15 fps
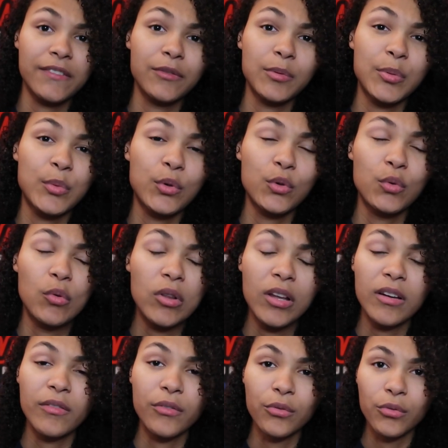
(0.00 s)
lot for people who
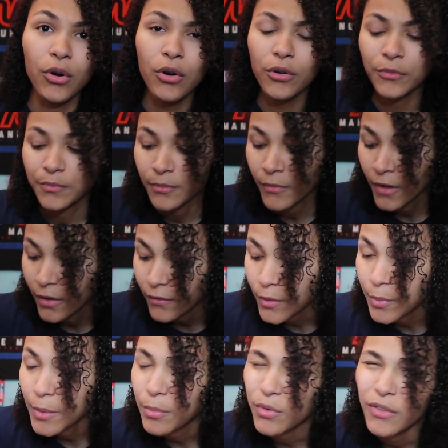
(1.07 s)
love the roll
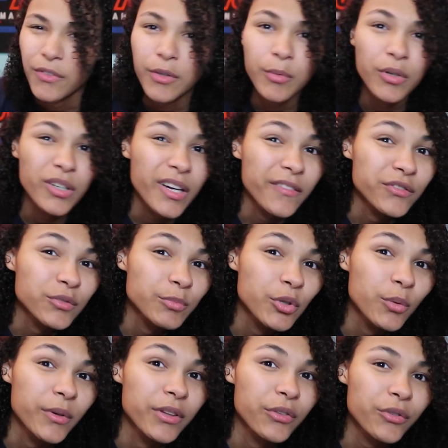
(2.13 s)
for people who feel more
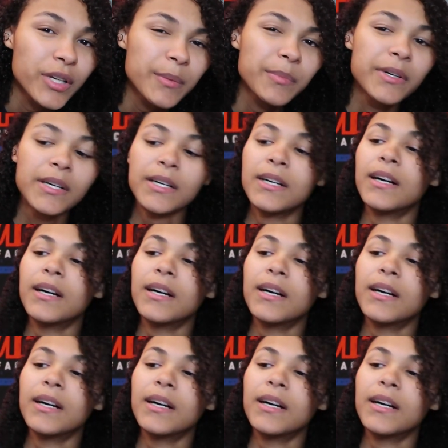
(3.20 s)
comfortable with grip